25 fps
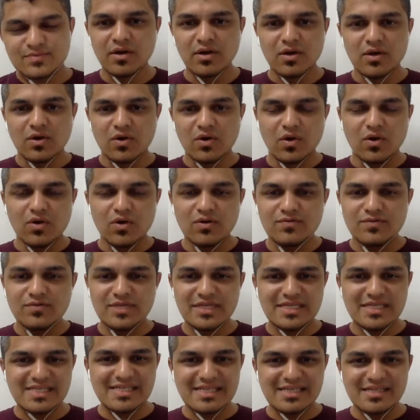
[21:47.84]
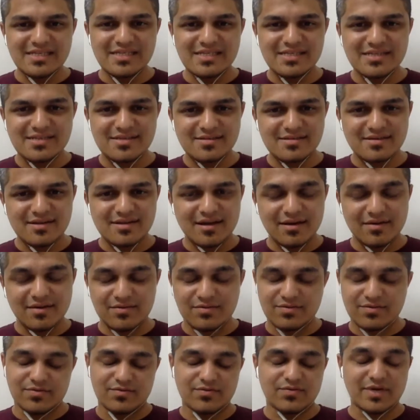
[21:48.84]
all of this is,
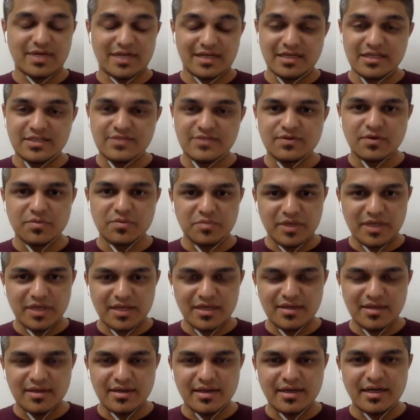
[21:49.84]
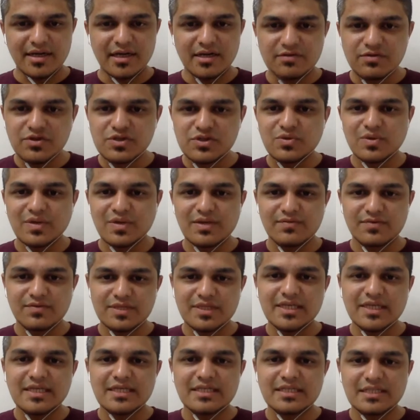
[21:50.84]
at least for me, individually
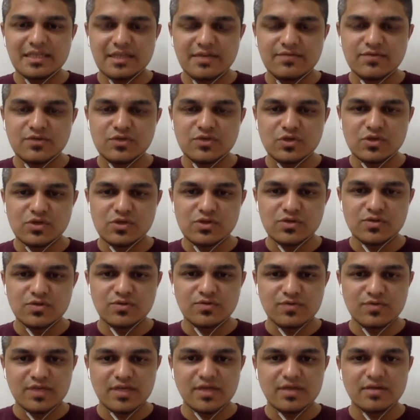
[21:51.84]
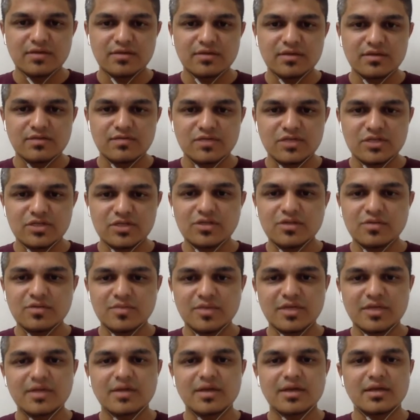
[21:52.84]
within itself is also very unconventional.
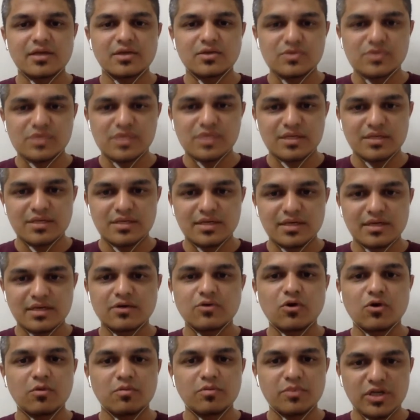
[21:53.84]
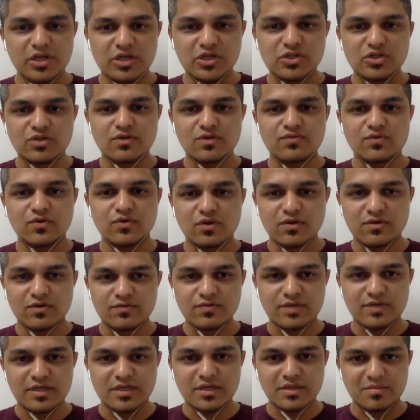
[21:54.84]
But like you said, that a combination of all of
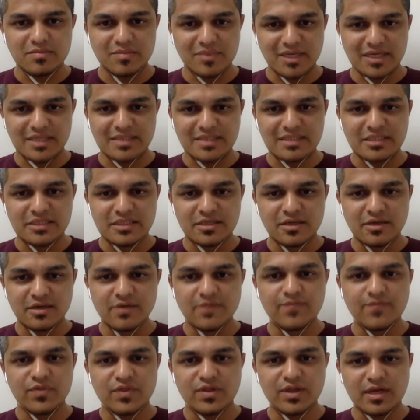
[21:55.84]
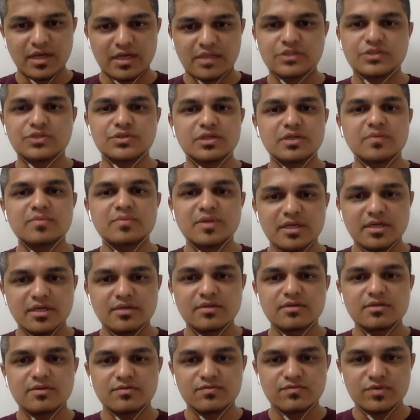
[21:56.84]
it makes it extremely
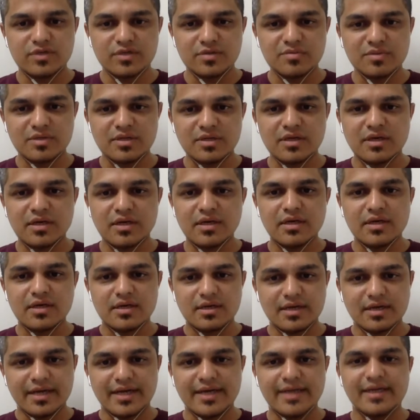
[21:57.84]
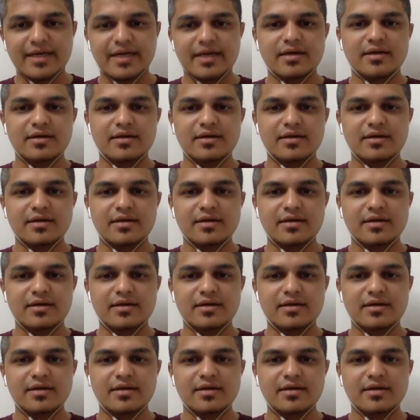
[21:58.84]
uncomfortable, right? And